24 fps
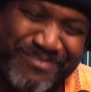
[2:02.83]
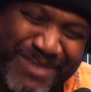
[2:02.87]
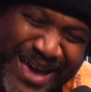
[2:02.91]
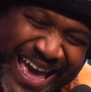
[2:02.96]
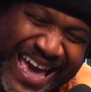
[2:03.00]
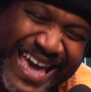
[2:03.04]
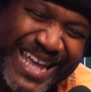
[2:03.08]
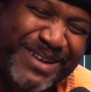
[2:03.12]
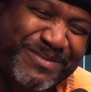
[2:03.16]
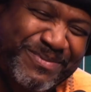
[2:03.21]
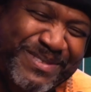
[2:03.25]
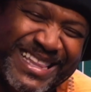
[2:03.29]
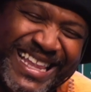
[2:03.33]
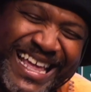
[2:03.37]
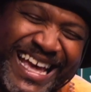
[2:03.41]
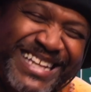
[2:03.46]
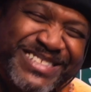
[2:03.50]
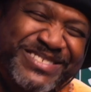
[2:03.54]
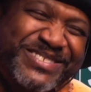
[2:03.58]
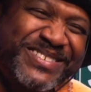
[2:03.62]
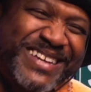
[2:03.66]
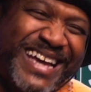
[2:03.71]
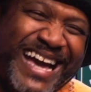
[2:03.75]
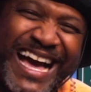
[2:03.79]
man, I'm
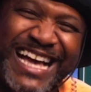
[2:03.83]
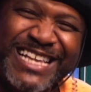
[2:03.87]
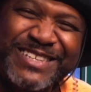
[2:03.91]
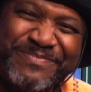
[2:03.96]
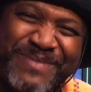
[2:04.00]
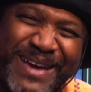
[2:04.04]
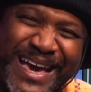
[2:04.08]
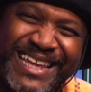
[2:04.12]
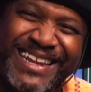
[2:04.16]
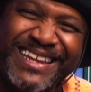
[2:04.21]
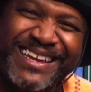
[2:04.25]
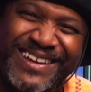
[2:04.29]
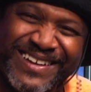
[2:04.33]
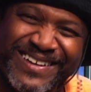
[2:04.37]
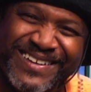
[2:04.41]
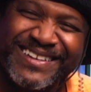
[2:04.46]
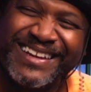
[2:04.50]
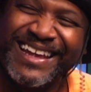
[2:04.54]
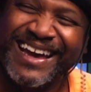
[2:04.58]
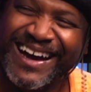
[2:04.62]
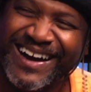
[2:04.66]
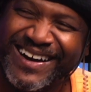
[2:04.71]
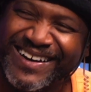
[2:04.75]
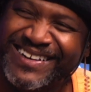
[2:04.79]
glad you guys made it here.
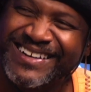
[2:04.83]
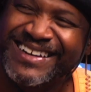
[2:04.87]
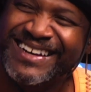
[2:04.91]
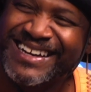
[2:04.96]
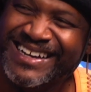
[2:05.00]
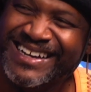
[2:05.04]
Now,